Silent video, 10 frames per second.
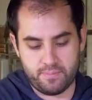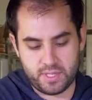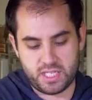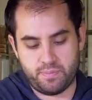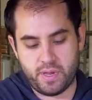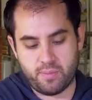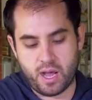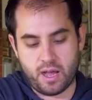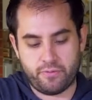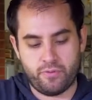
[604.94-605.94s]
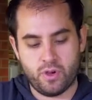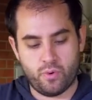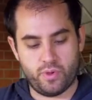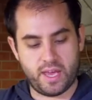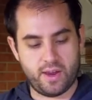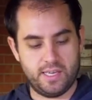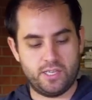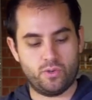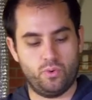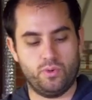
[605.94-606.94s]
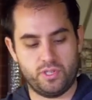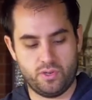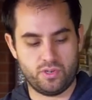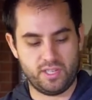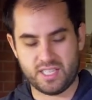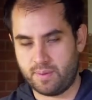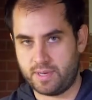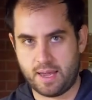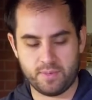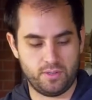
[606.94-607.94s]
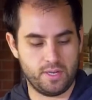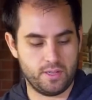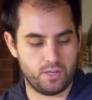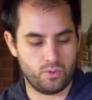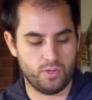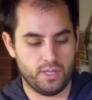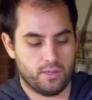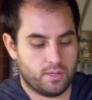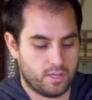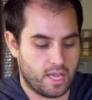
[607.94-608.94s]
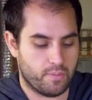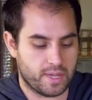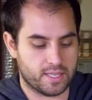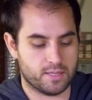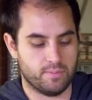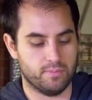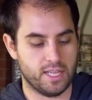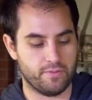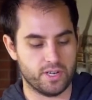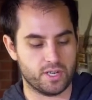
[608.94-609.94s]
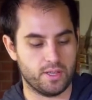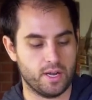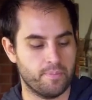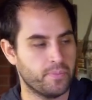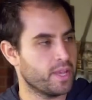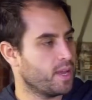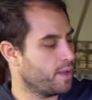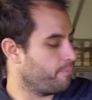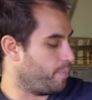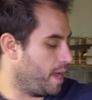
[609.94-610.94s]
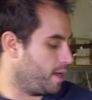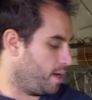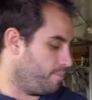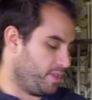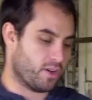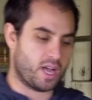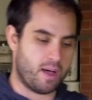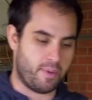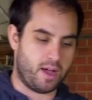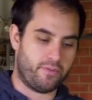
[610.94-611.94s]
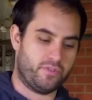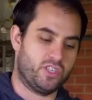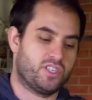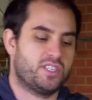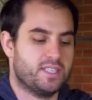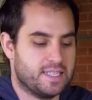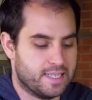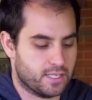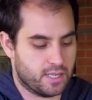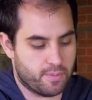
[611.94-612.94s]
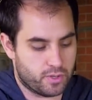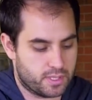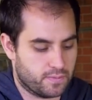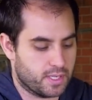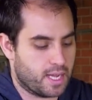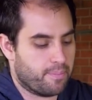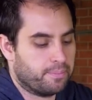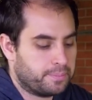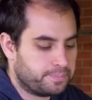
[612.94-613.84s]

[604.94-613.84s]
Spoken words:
spin them off without any tools usually. Sometimes you'll need the tool to help get some leverage on there. But they'll come off just as easily most of the time.